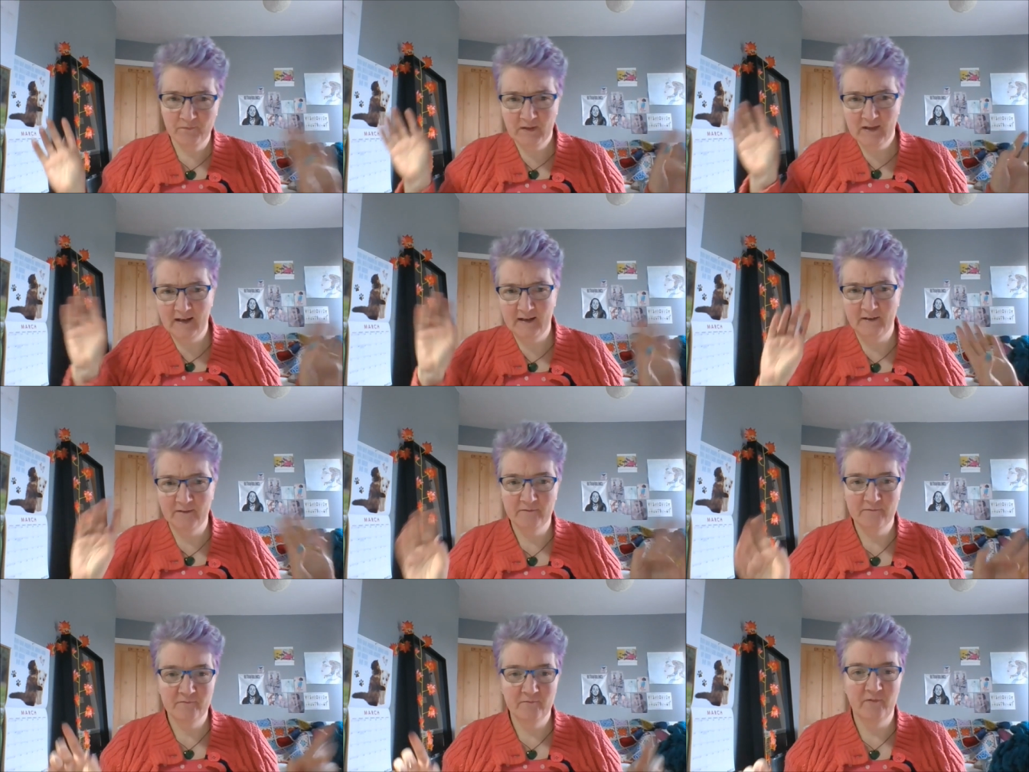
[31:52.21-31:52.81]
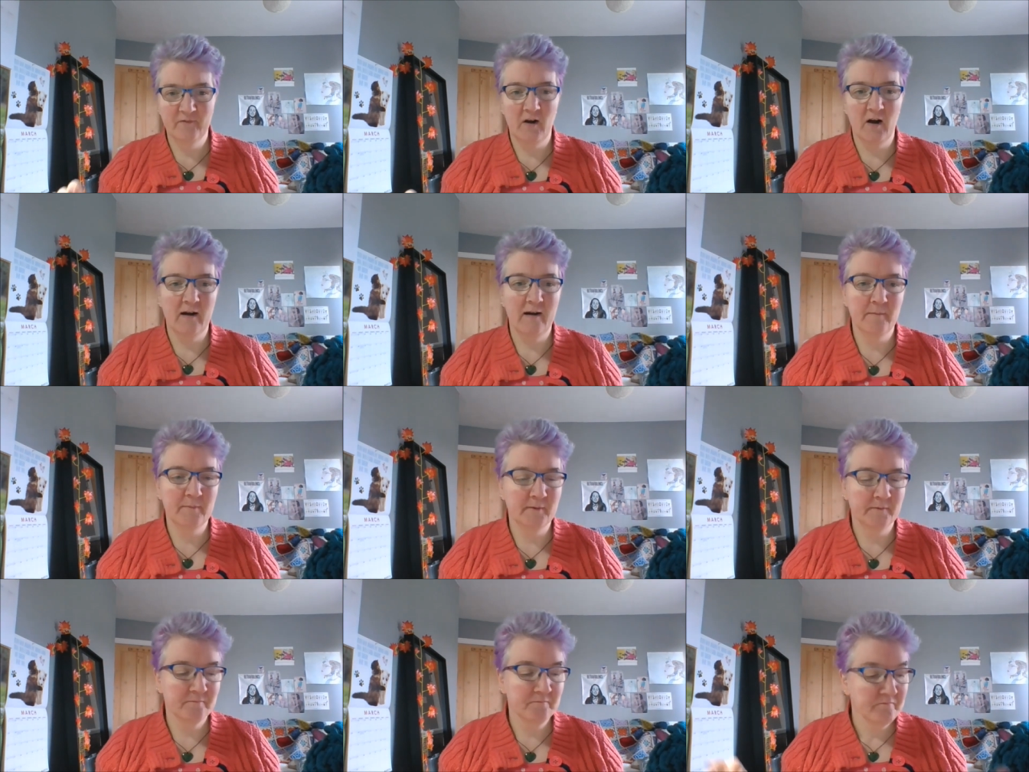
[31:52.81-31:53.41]
kind of
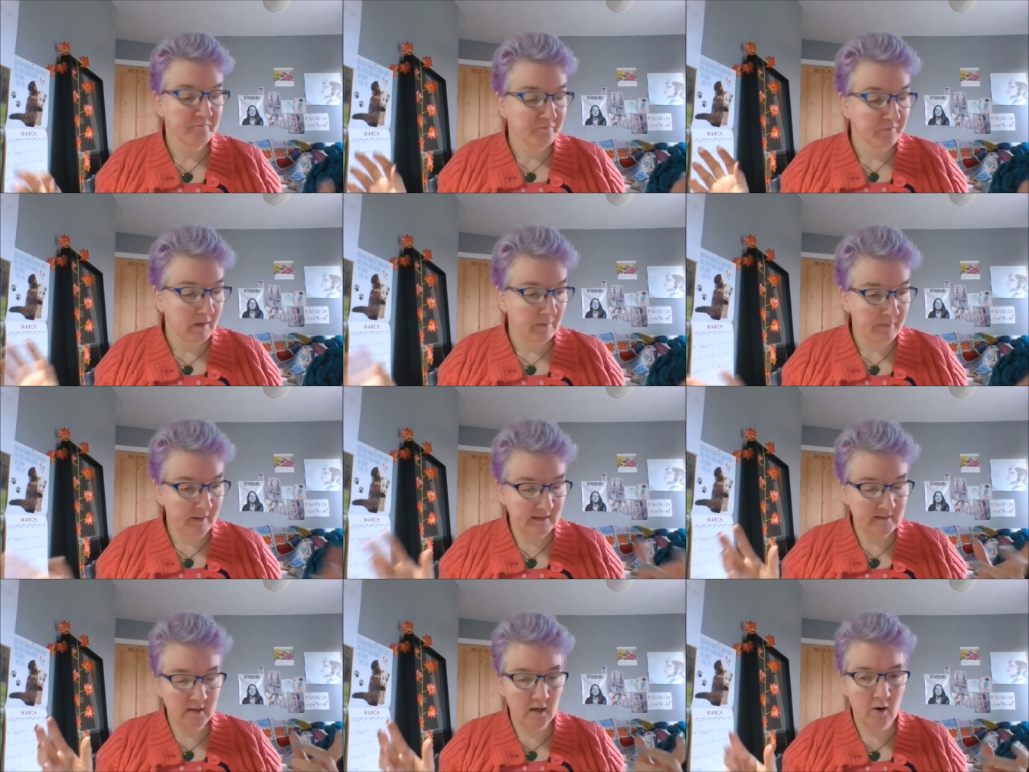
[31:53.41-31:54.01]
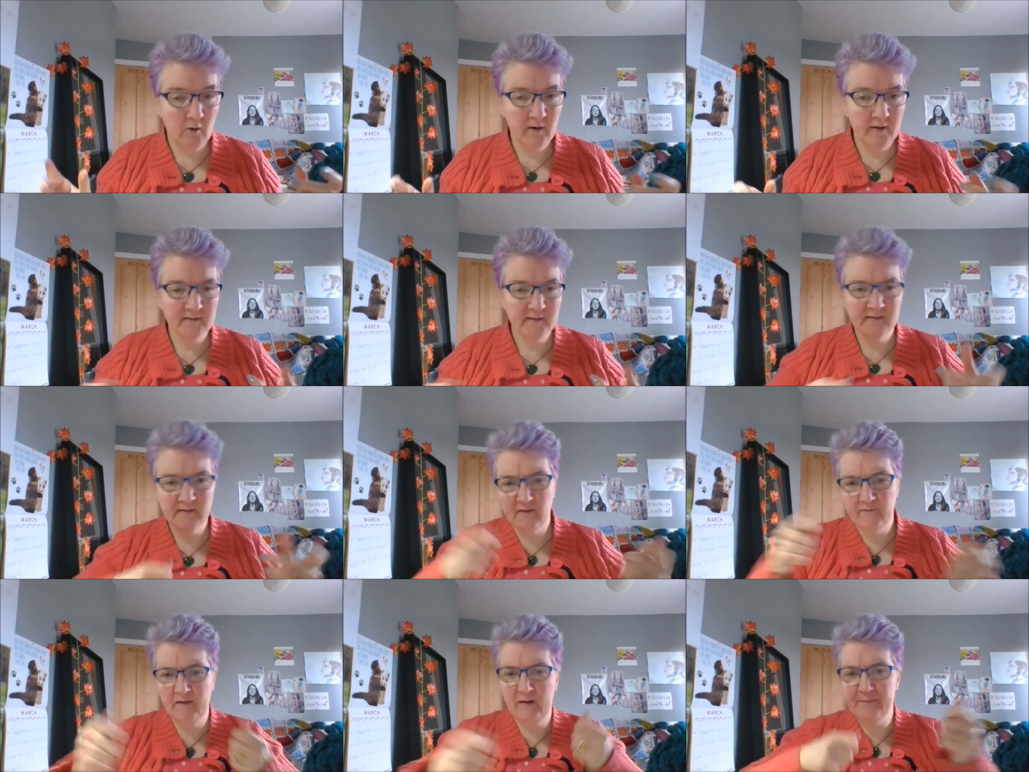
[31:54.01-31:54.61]
vibe and picked a whole load of
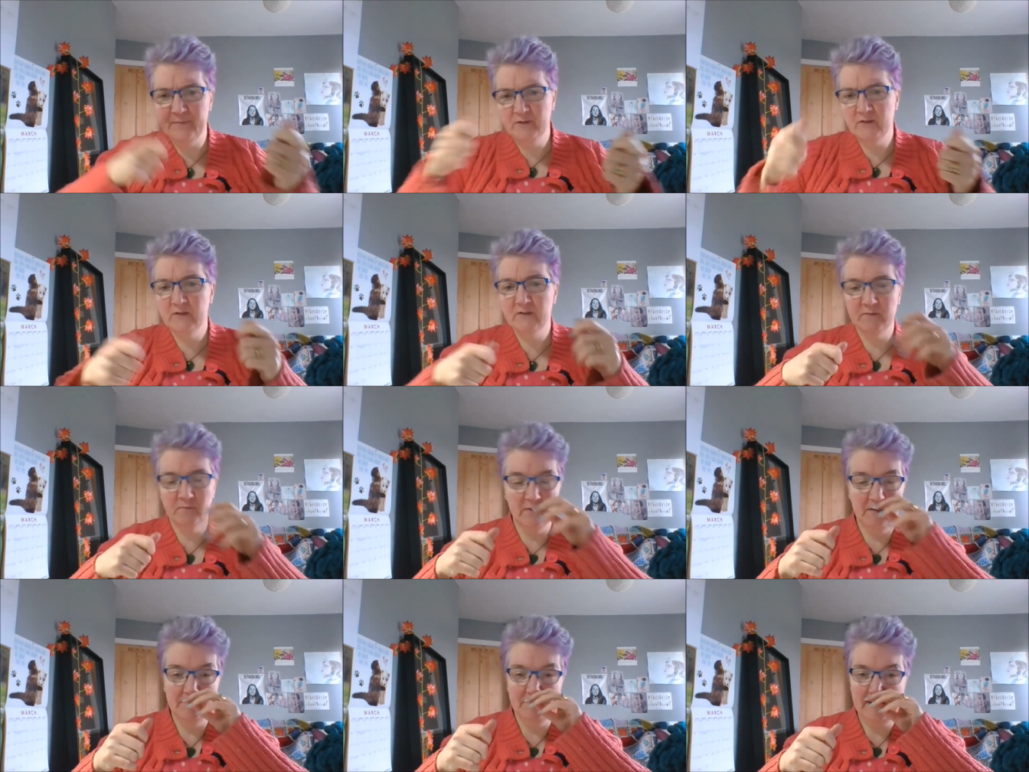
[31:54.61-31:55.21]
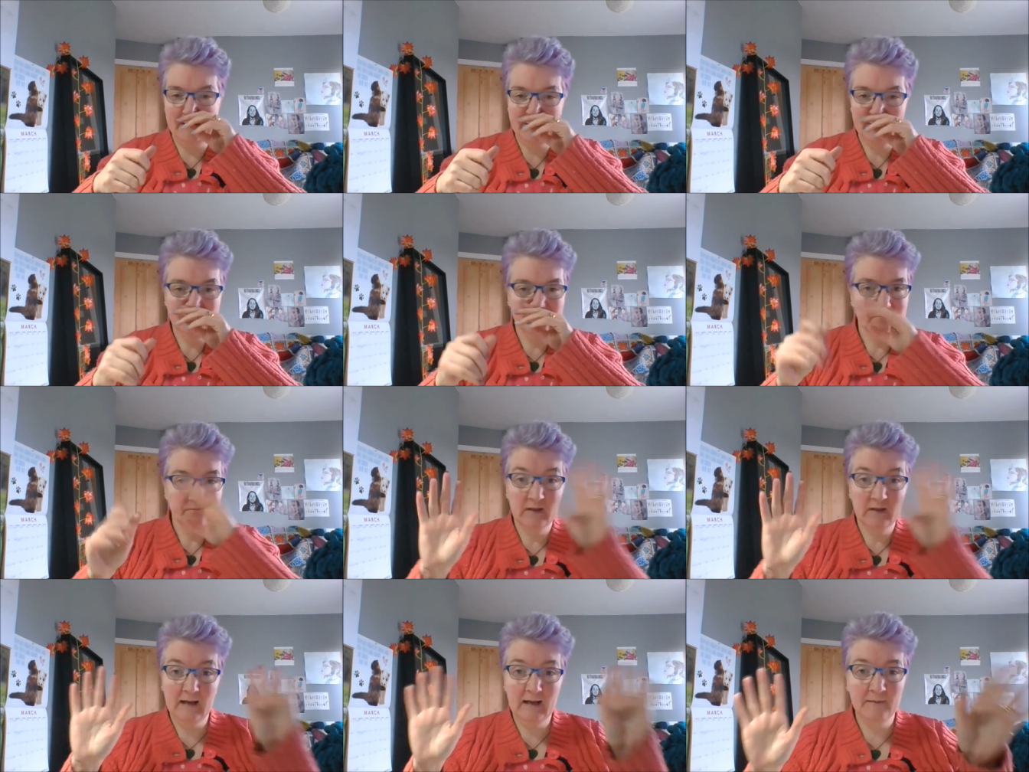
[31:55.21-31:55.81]
stuff up and just went mad
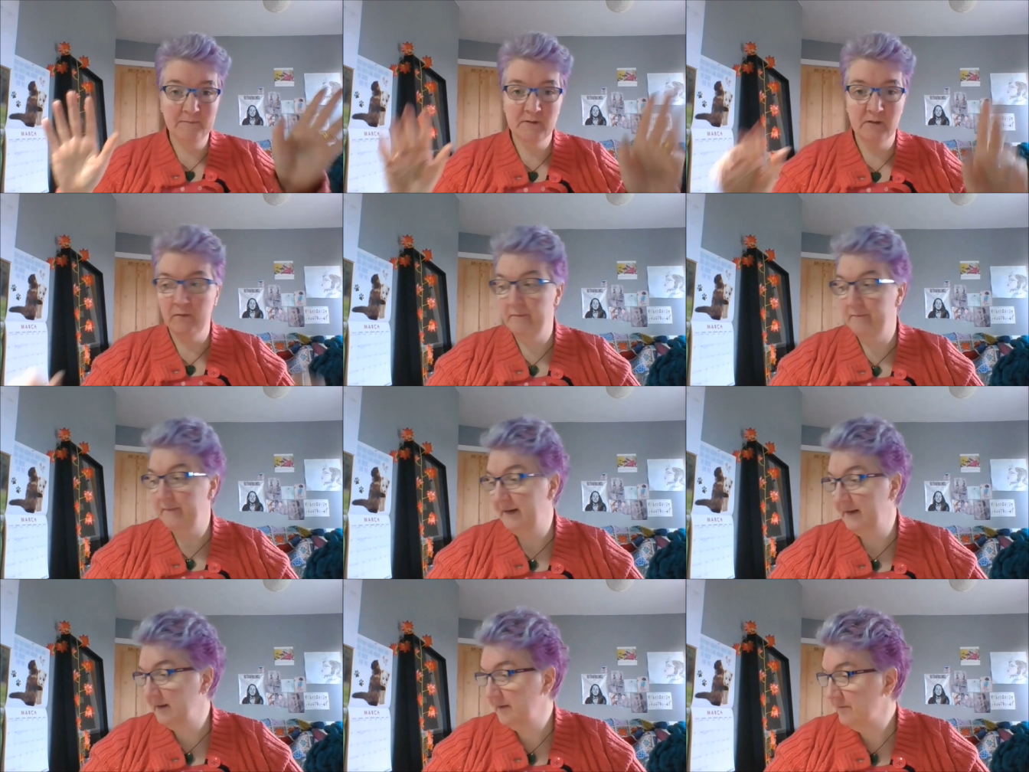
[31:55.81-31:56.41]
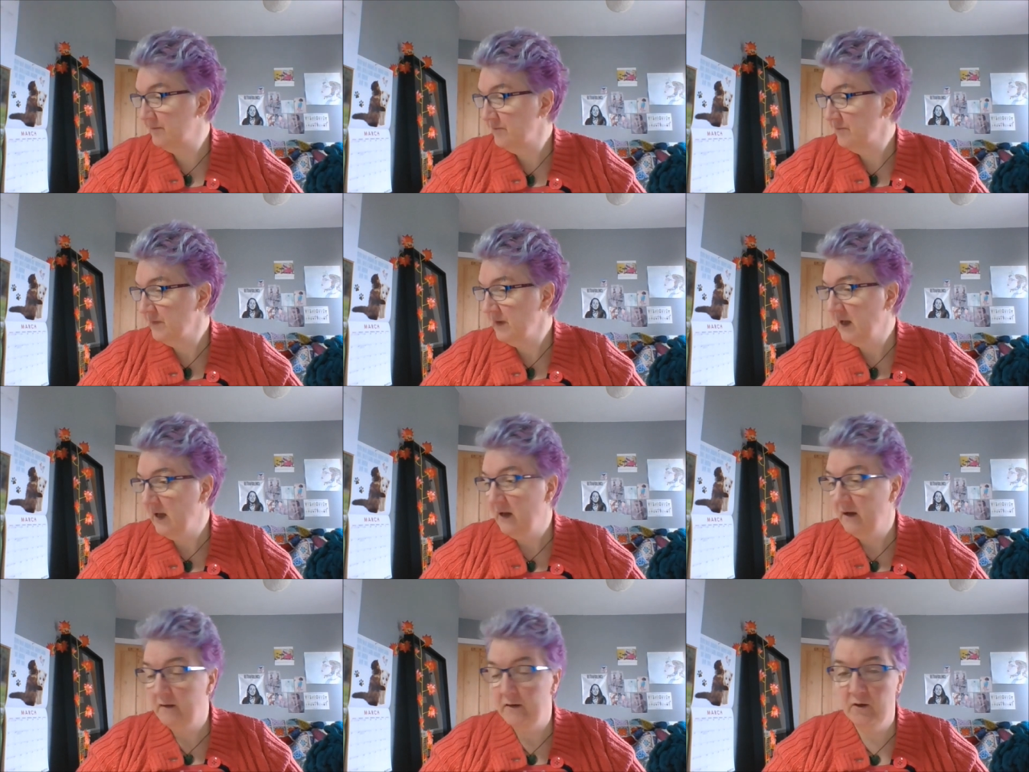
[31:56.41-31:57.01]
I absolutely went mad
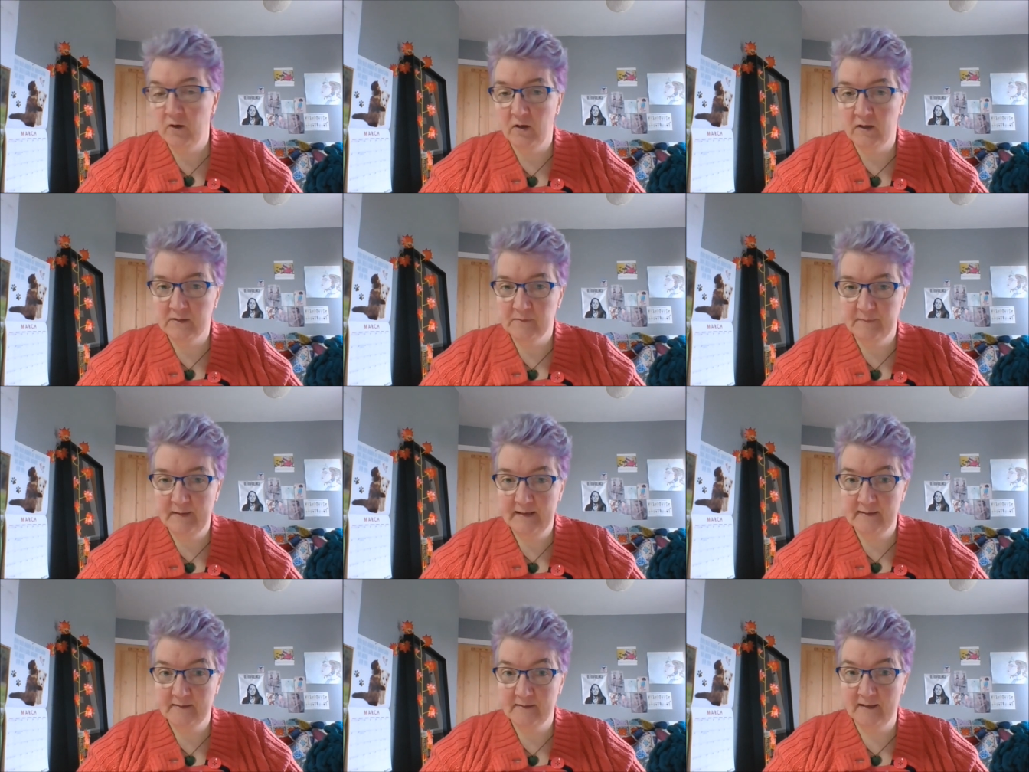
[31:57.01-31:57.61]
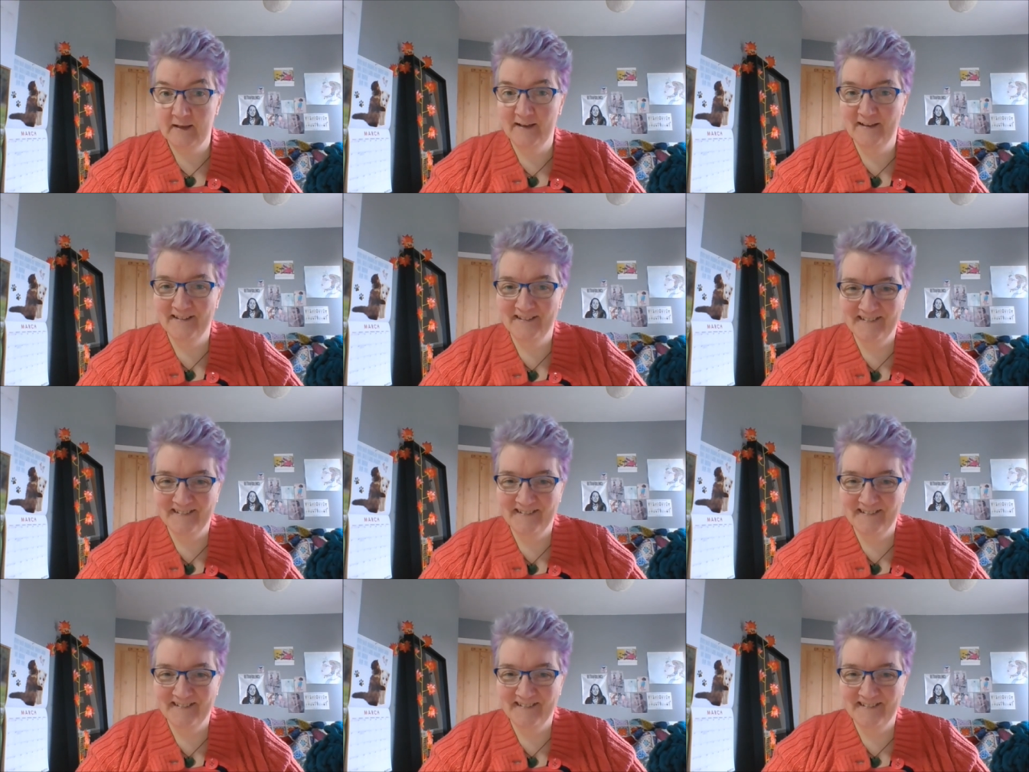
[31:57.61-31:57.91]
not as mad as I